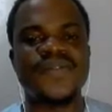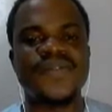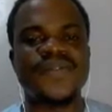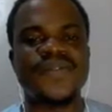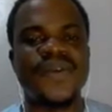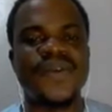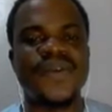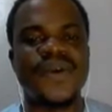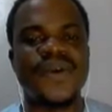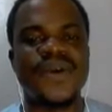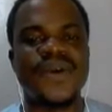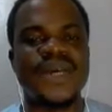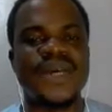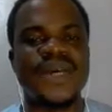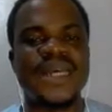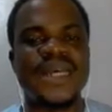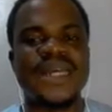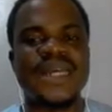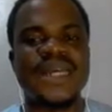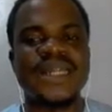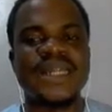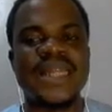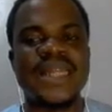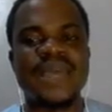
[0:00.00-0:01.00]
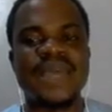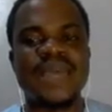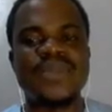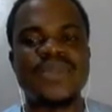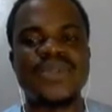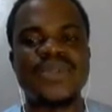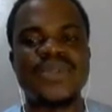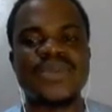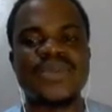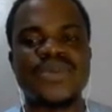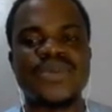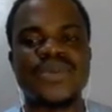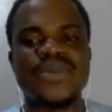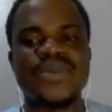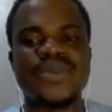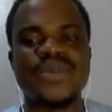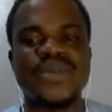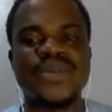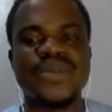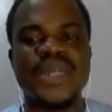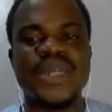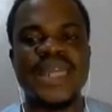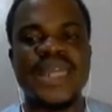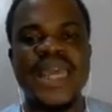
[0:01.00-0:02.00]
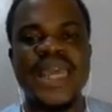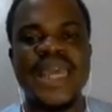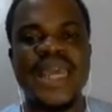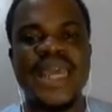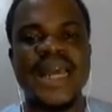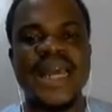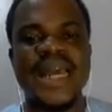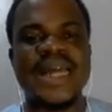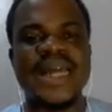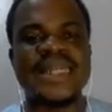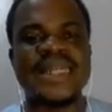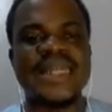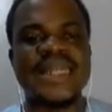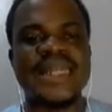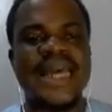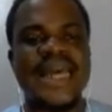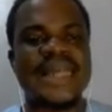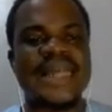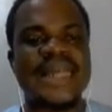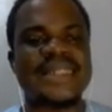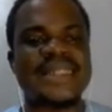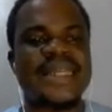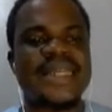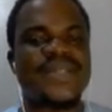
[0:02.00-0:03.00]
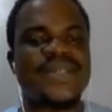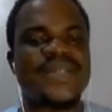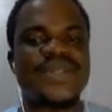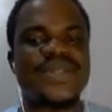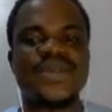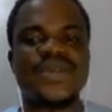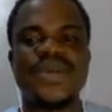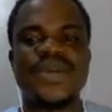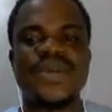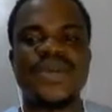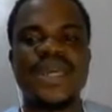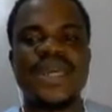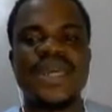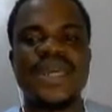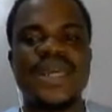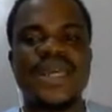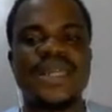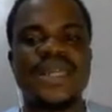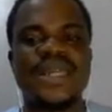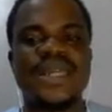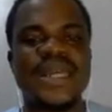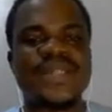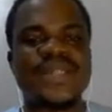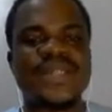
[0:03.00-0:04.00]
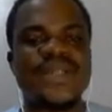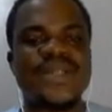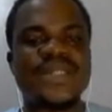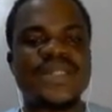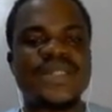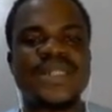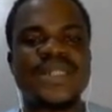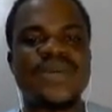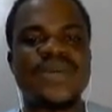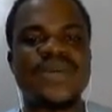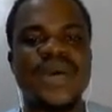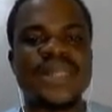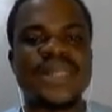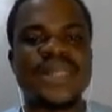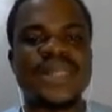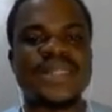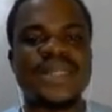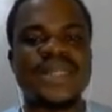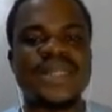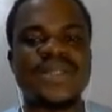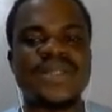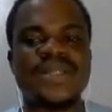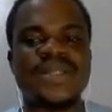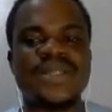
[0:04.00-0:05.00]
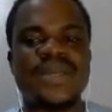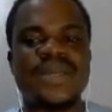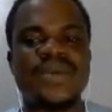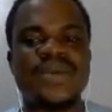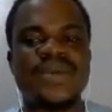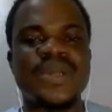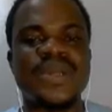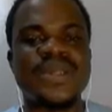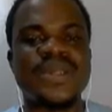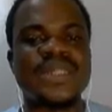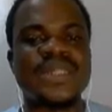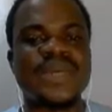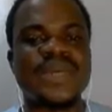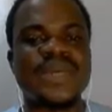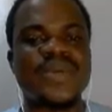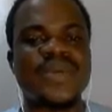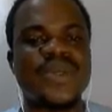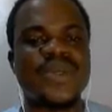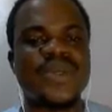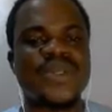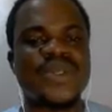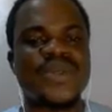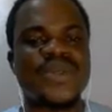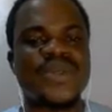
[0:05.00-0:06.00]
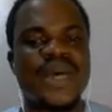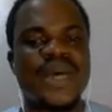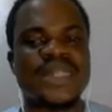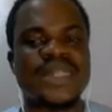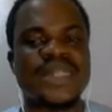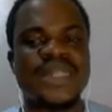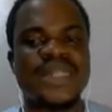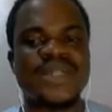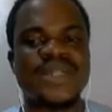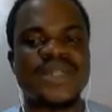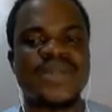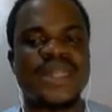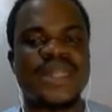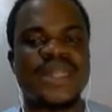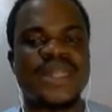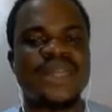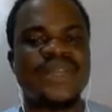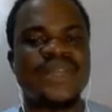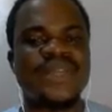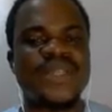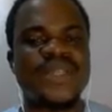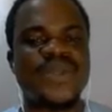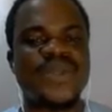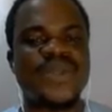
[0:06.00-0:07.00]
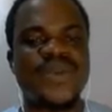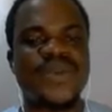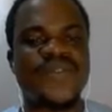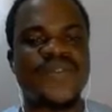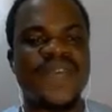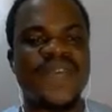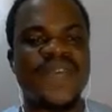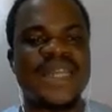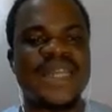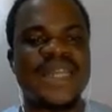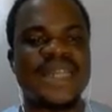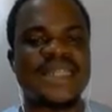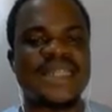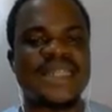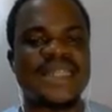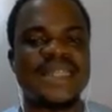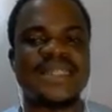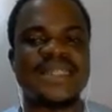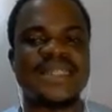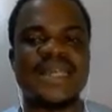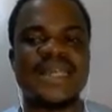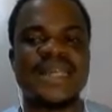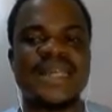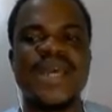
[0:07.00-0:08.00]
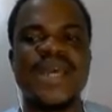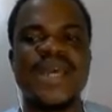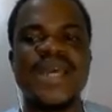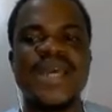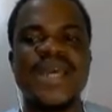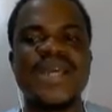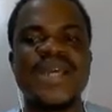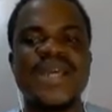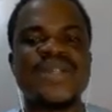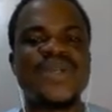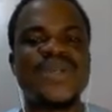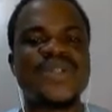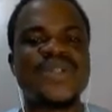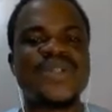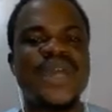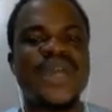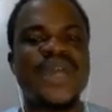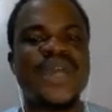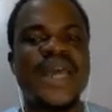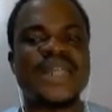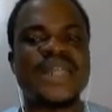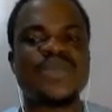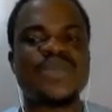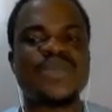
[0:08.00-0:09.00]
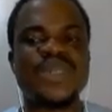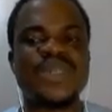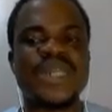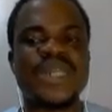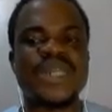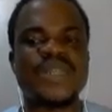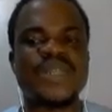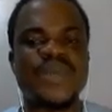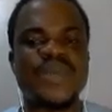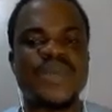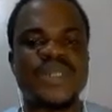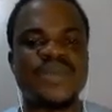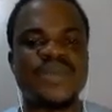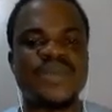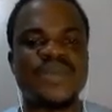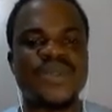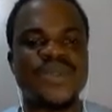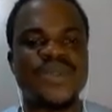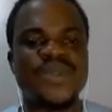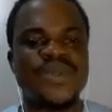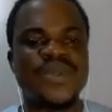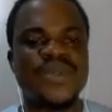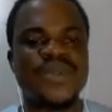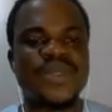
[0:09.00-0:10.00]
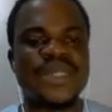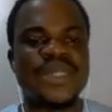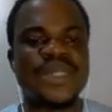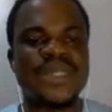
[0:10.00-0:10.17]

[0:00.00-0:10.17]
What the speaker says: for them to hear and assess you. There is nothing they will assess. There will nothing that we use to assess you, and definitely will fail that exam. So try as much as possible to